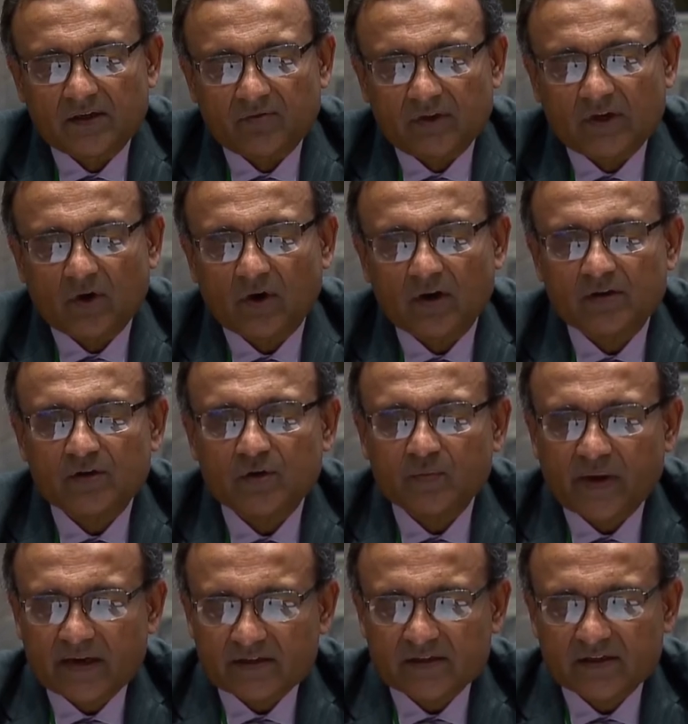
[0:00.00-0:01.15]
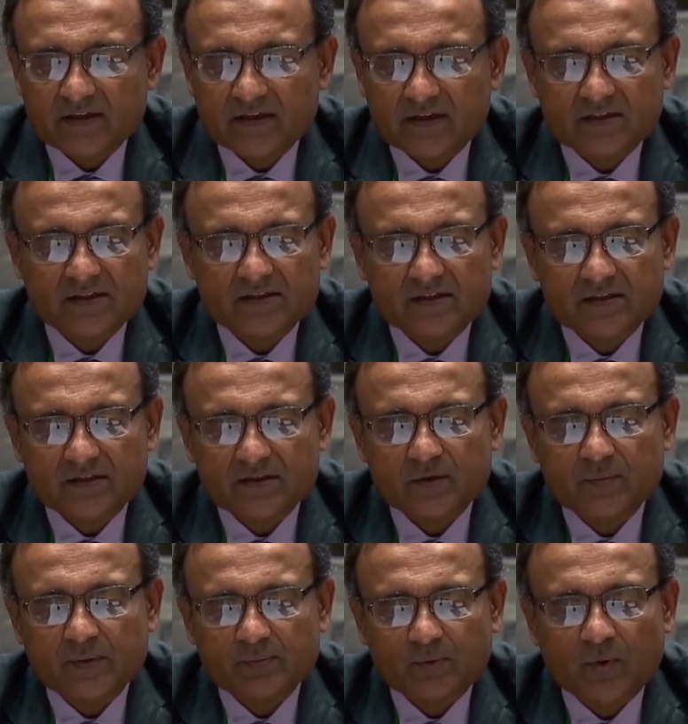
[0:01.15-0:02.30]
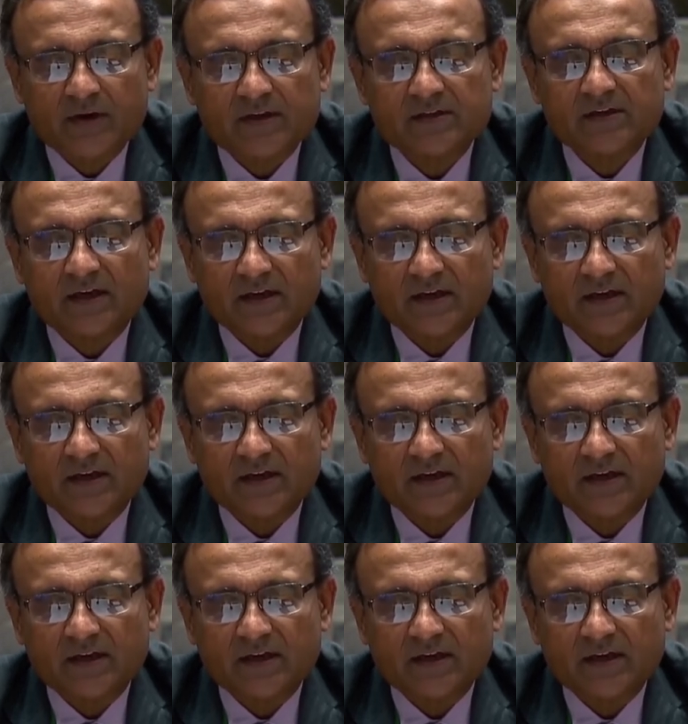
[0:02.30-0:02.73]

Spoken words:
We call on humanitarian assistance to be provided